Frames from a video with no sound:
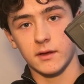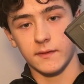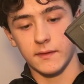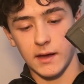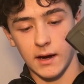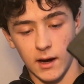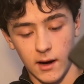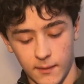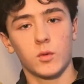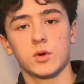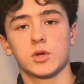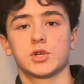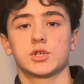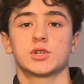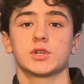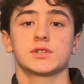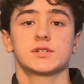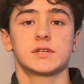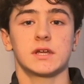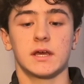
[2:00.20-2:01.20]
in there, which is
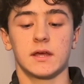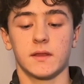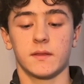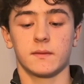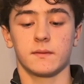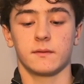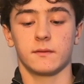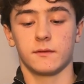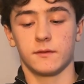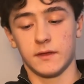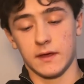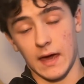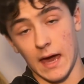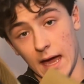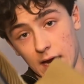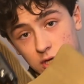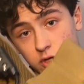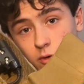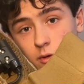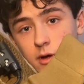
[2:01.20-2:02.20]
just in the
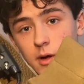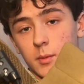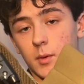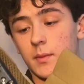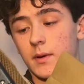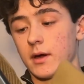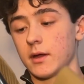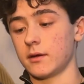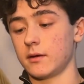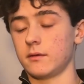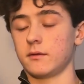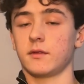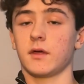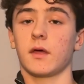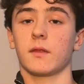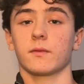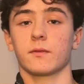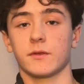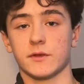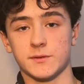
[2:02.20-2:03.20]
actual cover bone
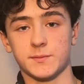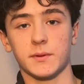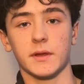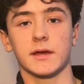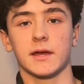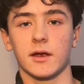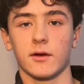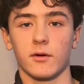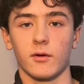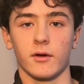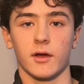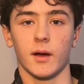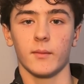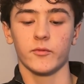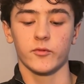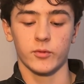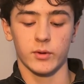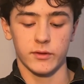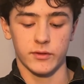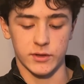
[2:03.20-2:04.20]
that this plate carrier
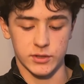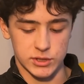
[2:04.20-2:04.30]
comes with.